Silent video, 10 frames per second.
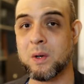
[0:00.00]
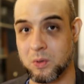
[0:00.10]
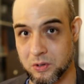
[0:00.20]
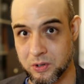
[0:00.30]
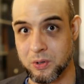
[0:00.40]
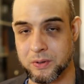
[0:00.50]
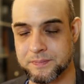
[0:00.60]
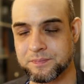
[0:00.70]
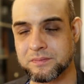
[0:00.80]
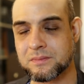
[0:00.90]
it will do
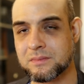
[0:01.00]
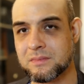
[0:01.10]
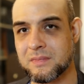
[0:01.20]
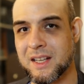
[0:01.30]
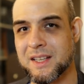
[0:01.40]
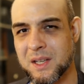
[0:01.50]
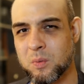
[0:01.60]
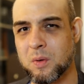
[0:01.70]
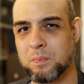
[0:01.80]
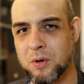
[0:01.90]
is
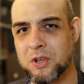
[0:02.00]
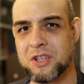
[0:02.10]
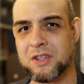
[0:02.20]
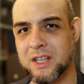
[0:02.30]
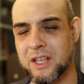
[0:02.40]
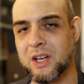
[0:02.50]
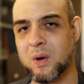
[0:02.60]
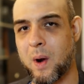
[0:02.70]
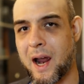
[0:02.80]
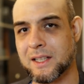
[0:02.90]
it will push the
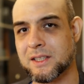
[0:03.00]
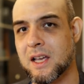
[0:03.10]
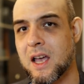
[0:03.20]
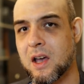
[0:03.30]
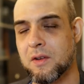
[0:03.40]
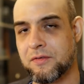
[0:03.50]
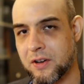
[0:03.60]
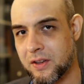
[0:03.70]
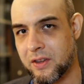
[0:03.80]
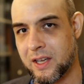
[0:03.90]
earwax
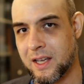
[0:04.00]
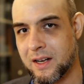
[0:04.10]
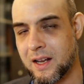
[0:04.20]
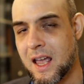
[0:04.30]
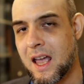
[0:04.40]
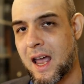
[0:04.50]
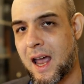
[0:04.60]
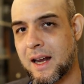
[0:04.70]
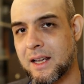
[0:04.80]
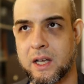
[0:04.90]
further in,
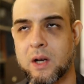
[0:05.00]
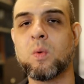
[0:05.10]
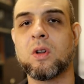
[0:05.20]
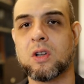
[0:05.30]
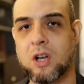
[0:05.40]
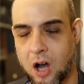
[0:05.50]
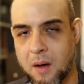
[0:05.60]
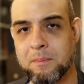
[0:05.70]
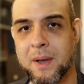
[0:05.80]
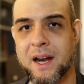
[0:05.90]
and it will
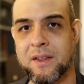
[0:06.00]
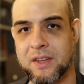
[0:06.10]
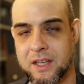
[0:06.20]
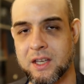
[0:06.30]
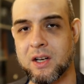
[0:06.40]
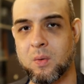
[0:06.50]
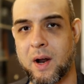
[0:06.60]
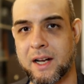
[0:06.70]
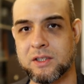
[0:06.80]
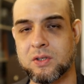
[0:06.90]
compact the
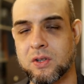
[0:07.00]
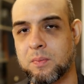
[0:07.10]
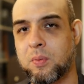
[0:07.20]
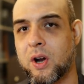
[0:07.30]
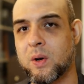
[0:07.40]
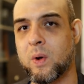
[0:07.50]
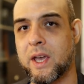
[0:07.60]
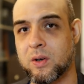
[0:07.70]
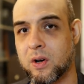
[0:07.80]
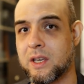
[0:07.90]
earwax to the point
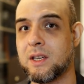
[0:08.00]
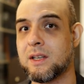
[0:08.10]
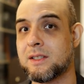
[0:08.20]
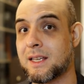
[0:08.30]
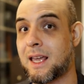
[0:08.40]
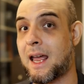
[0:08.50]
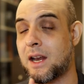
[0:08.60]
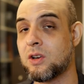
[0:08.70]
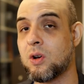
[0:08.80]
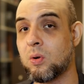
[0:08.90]
where your ears
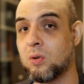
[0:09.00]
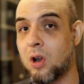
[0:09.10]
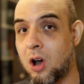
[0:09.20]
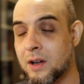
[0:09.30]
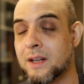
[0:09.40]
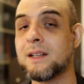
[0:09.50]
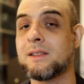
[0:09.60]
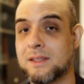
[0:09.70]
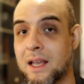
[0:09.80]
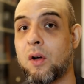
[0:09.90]
can no longer
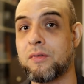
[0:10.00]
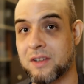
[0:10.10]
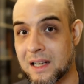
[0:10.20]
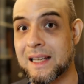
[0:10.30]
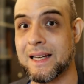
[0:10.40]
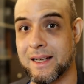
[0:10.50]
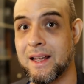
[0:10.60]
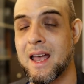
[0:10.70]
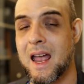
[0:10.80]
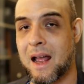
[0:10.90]
self-clean.
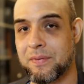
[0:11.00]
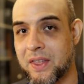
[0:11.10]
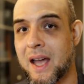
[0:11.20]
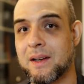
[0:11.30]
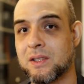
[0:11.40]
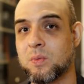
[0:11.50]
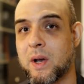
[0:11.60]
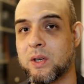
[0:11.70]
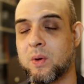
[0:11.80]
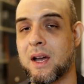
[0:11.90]
And that is
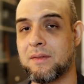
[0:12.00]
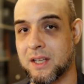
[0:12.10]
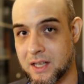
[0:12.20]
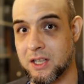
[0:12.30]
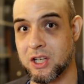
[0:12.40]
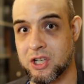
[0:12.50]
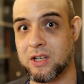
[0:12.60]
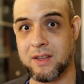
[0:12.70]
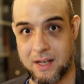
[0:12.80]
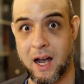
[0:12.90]
where you have the
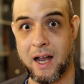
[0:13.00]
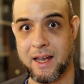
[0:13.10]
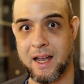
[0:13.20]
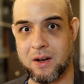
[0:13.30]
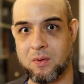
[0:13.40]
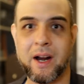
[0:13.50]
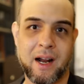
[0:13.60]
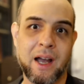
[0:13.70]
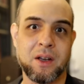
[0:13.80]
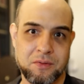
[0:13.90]
condition that I had, right?
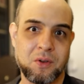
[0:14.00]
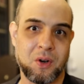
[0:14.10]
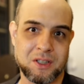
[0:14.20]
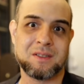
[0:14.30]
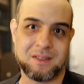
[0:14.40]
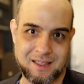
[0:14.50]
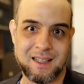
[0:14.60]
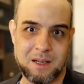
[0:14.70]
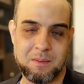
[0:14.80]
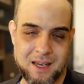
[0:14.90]
I, of course,
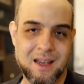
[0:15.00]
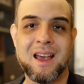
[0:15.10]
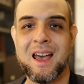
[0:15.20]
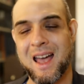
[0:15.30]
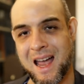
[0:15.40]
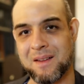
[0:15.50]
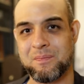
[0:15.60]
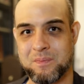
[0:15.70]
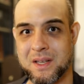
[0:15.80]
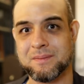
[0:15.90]
silly me, had
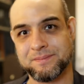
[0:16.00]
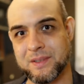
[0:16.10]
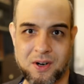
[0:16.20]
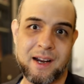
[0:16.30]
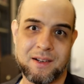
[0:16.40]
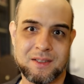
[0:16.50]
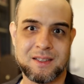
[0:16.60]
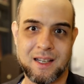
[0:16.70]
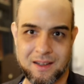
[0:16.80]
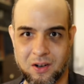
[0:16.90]
been trying to
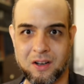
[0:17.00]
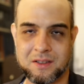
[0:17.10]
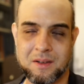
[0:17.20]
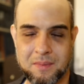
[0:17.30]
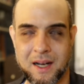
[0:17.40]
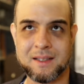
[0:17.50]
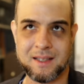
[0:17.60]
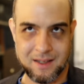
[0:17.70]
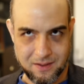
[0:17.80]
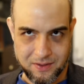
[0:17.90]
stick cotton
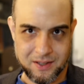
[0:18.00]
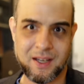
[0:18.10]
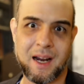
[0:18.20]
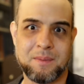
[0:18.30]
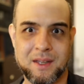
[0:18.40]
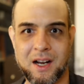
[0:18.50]
buds in of the type